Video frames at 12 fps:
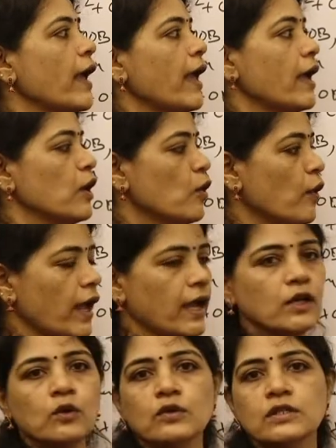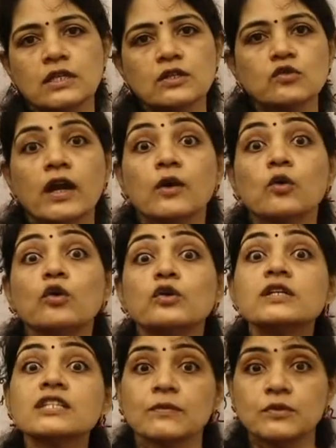AO and OC. So I am going
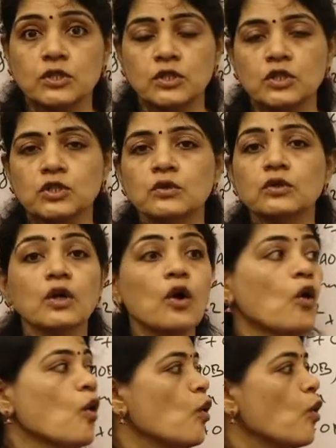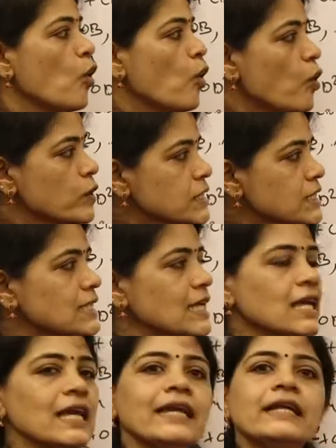to substitute OC
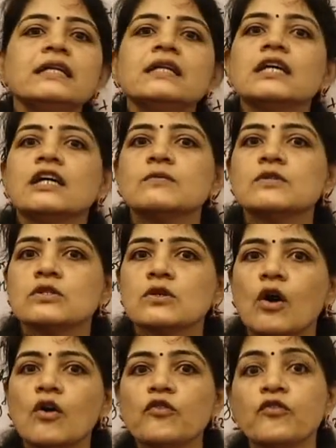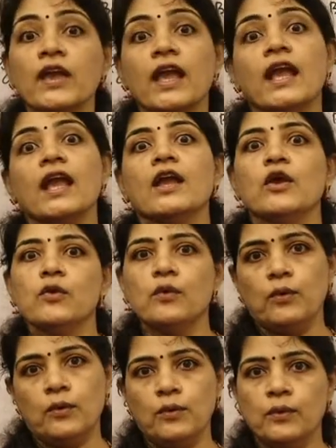in terms of
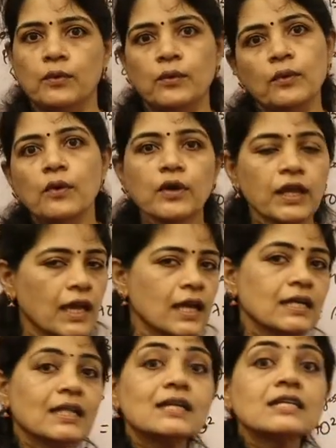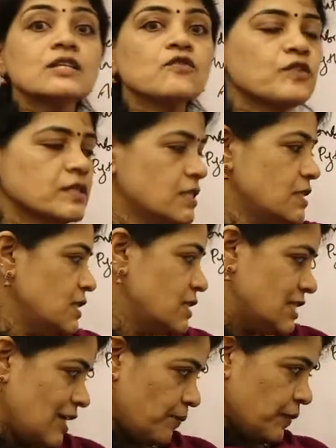AO. Okay, that is the first
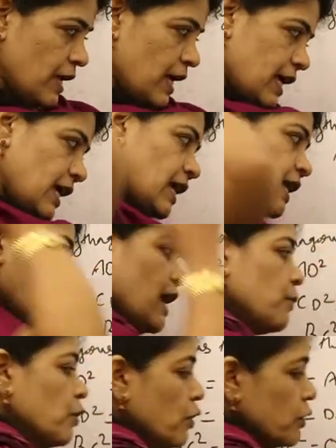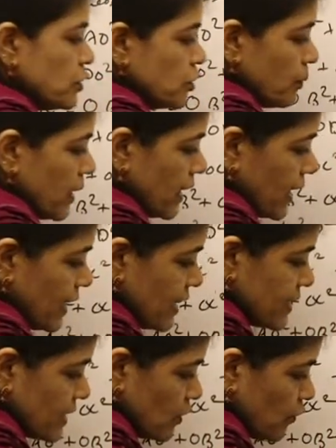step. Here I am going to make
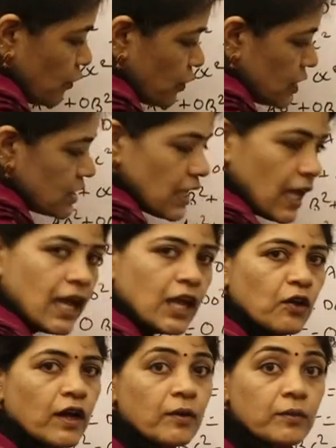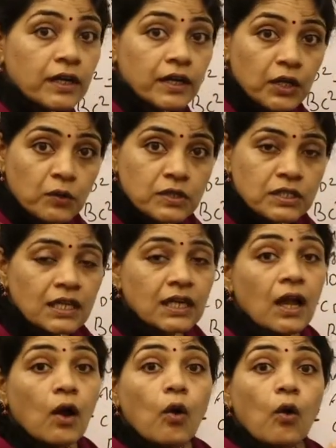any change for this AO. I am
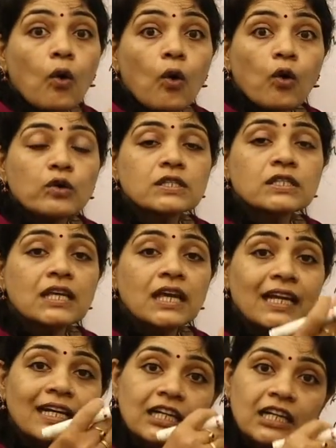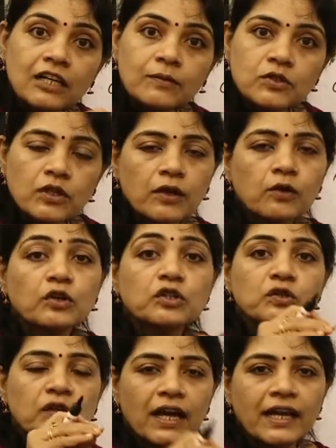reducing OC in terms, so I am going
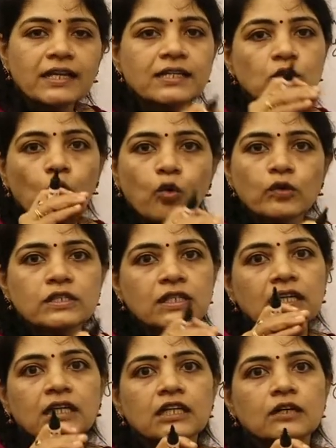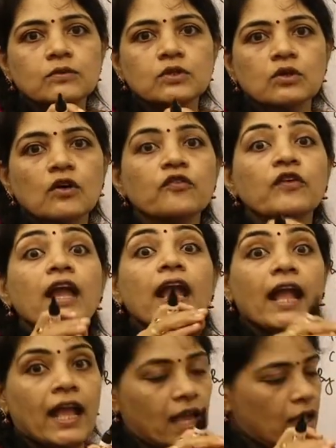to write OC in terms of
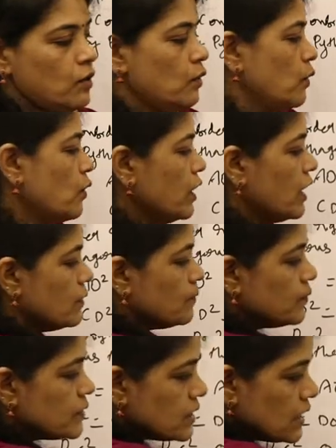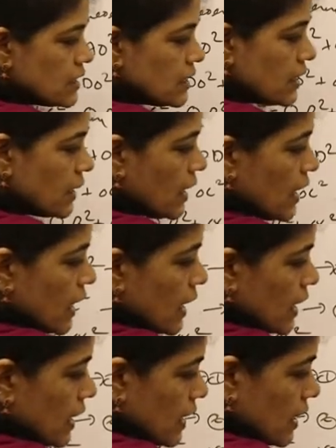AO. Okay, see children,
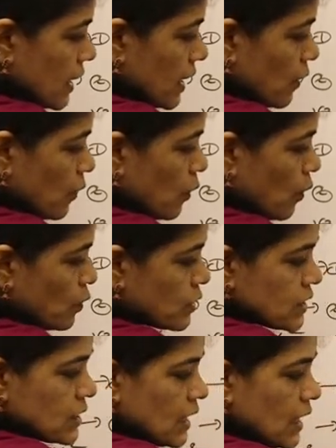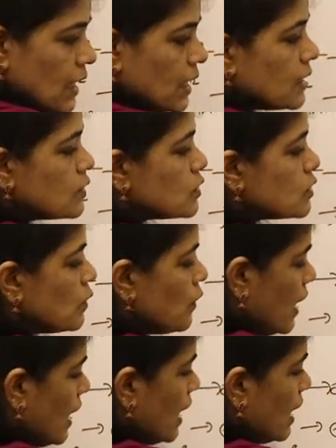here OC,
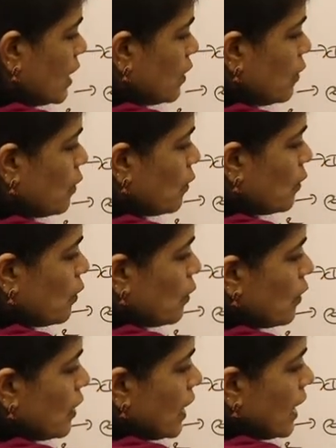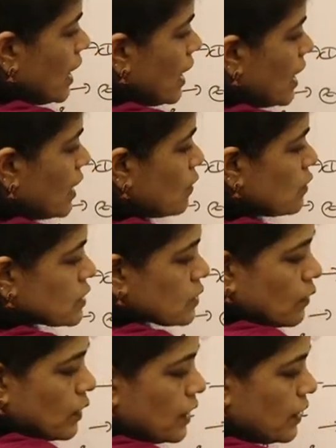so AO
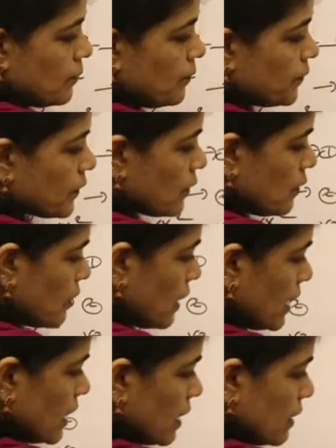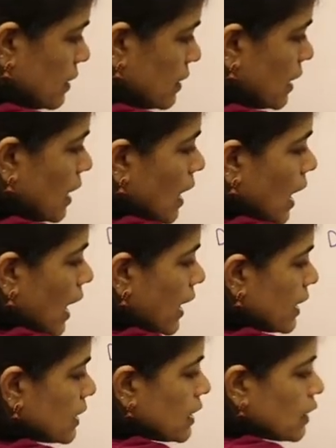square. Okay, here
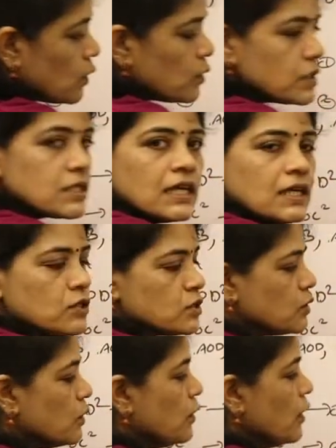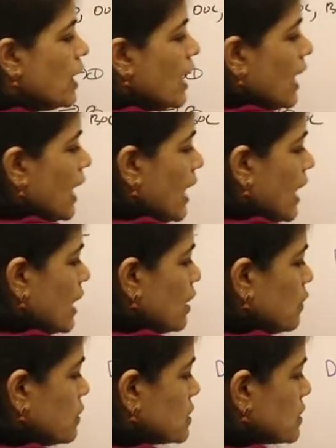another OC, so
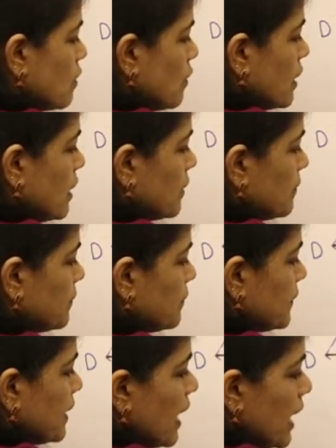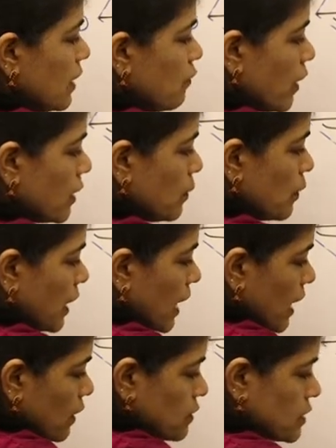AO square, and one more
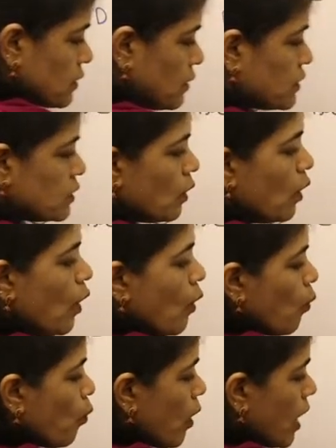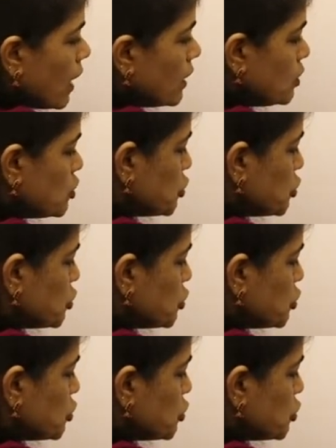AO square. So 1,